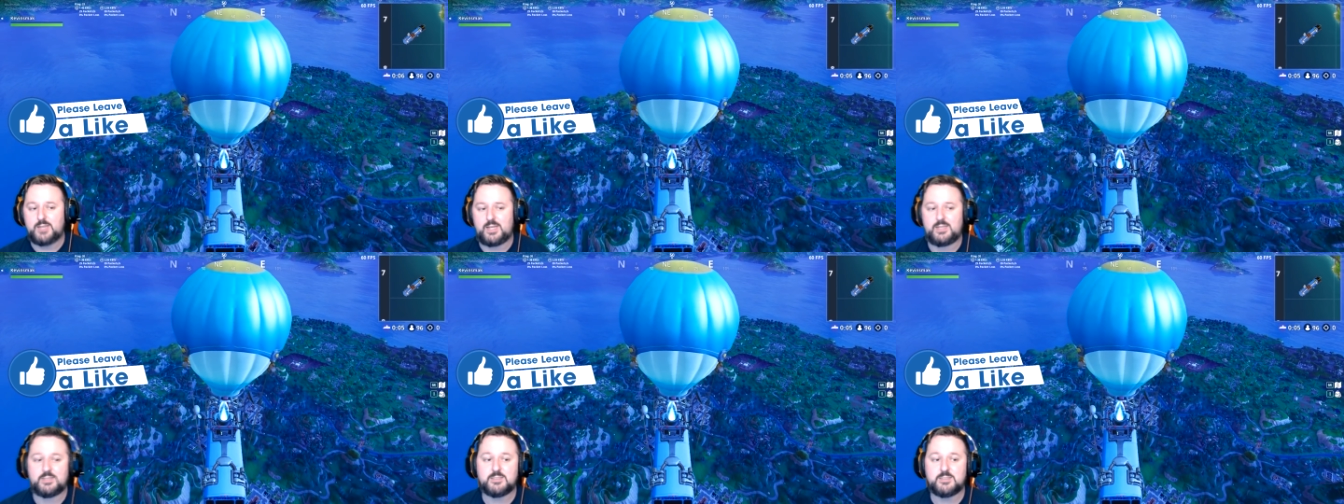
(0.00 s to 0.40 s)

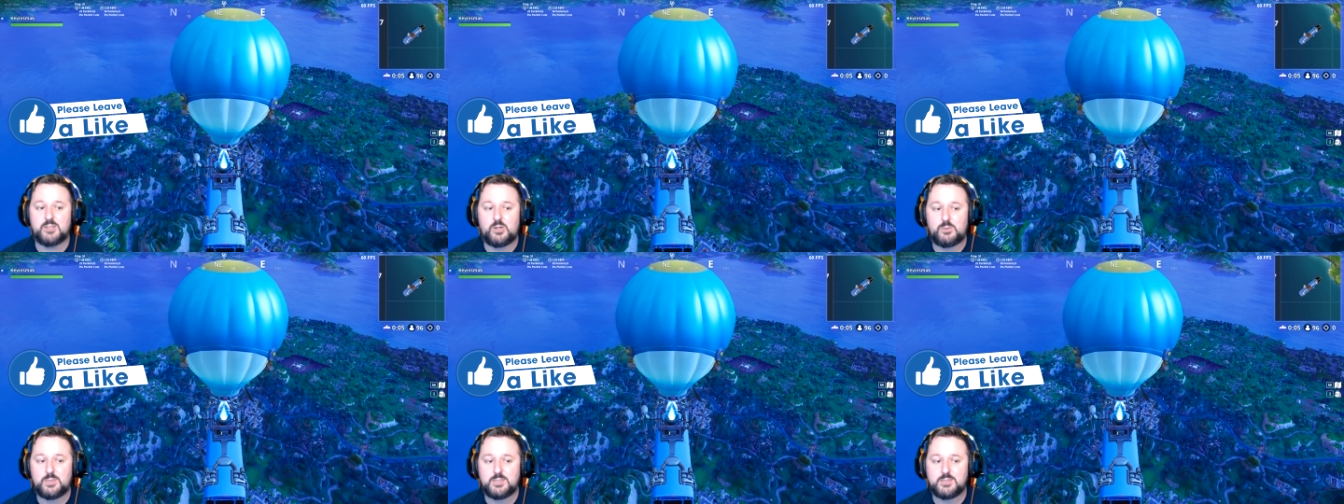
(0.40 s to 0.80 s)
And as
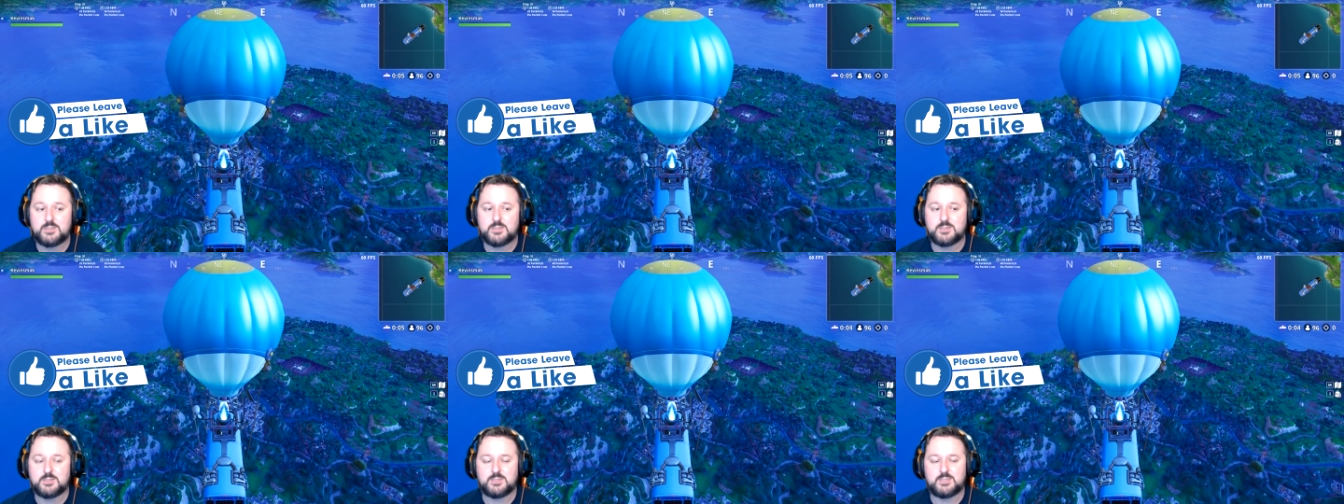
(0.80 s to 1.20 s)

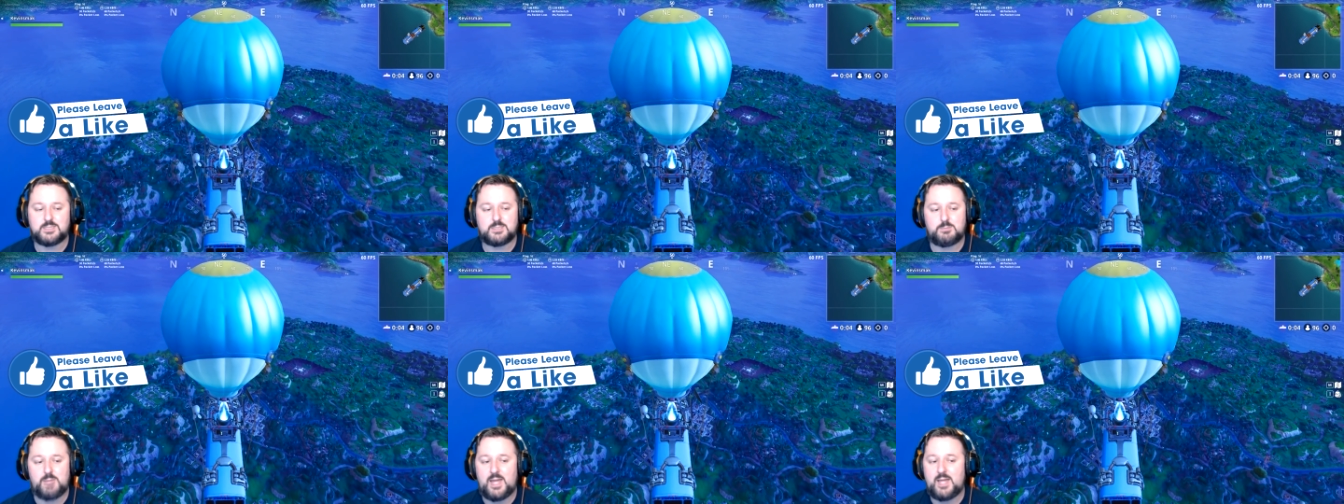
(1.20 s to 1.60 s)
always,
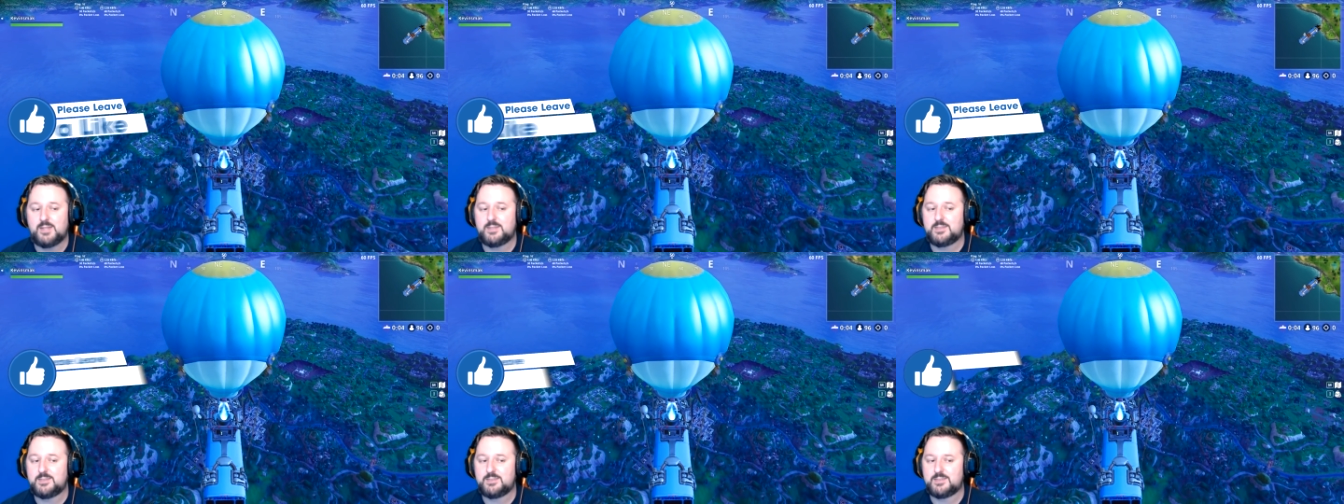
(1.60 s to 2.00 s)
smack
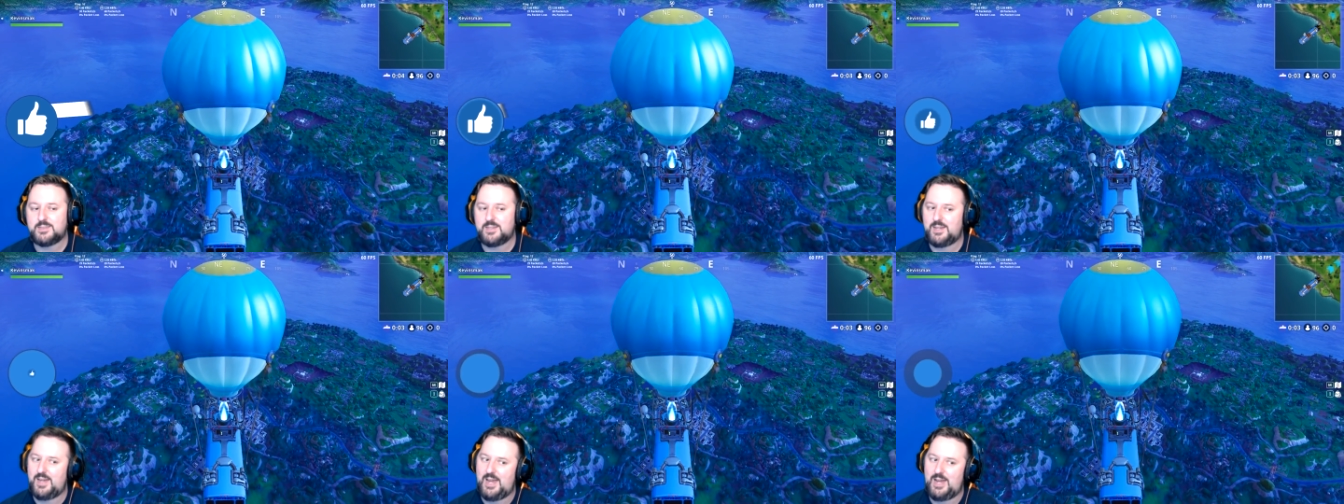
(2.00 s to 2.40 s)

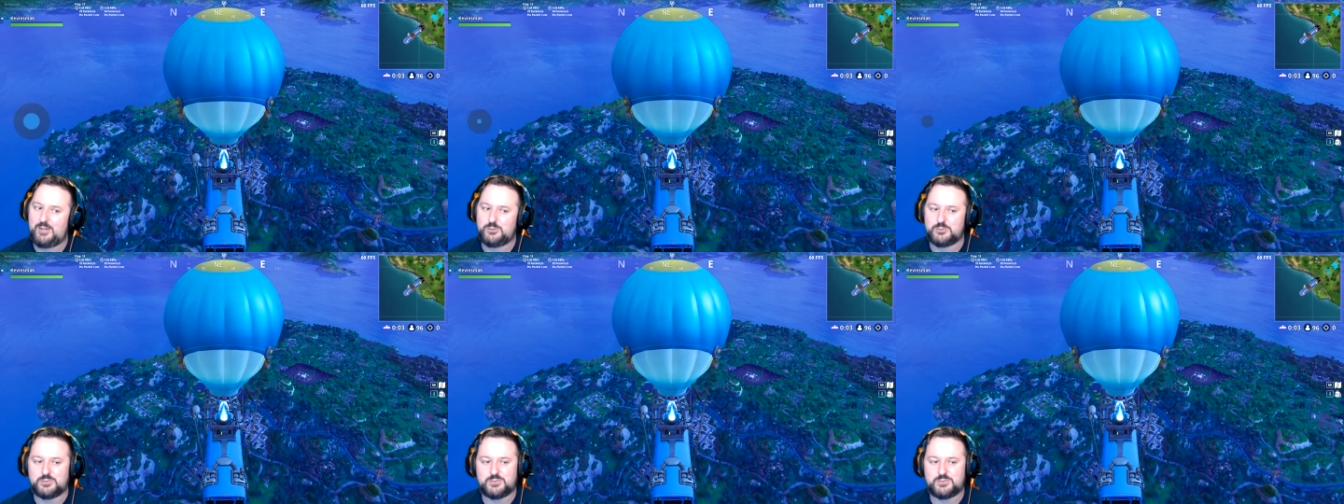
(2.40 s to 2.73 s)
out.